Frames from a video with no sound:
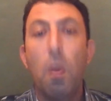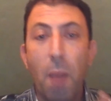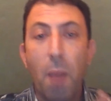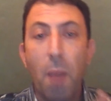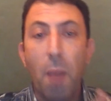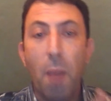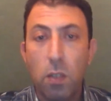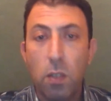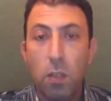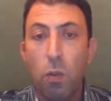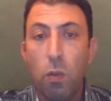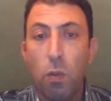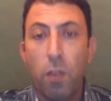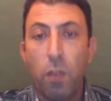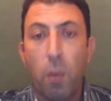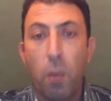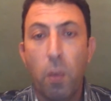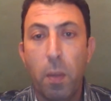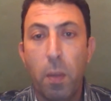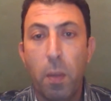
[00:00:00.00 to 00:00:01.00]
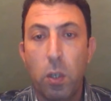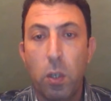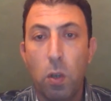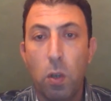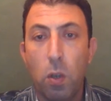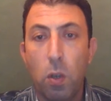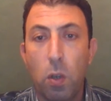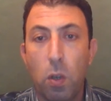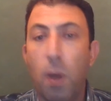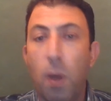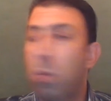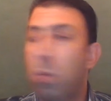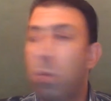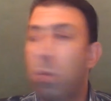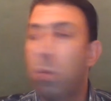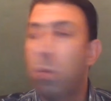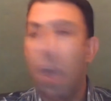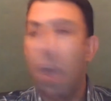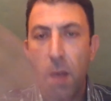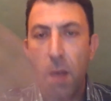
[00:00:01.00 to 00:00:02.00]
mass of information
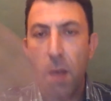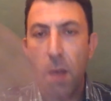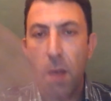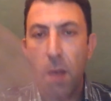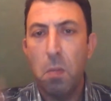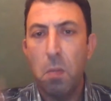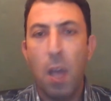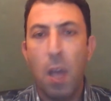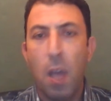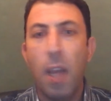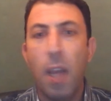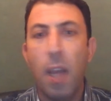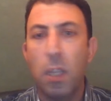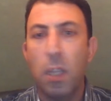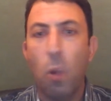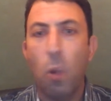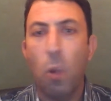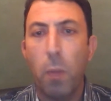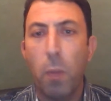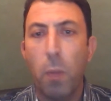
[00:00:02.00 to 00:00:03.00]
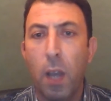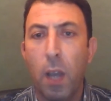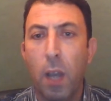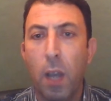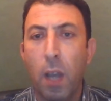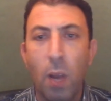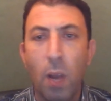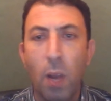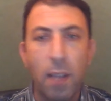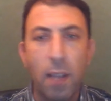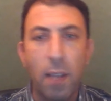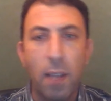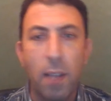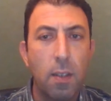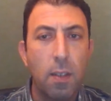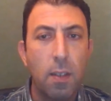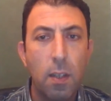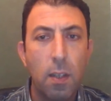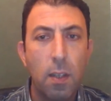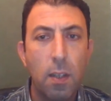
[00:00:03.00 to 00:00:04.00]
about any topic I will ask
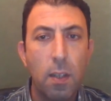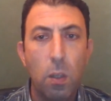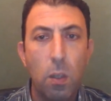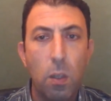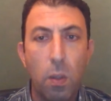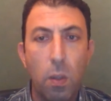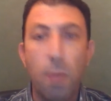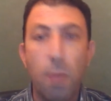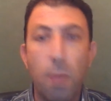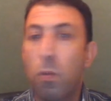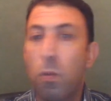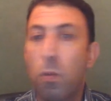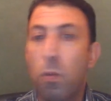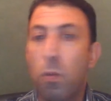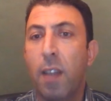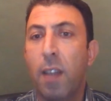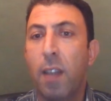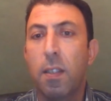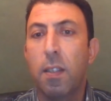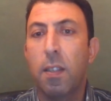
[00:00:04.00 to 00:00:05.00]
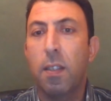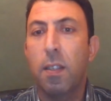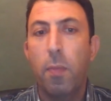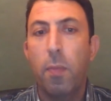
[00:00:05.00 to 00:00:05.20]
them to find.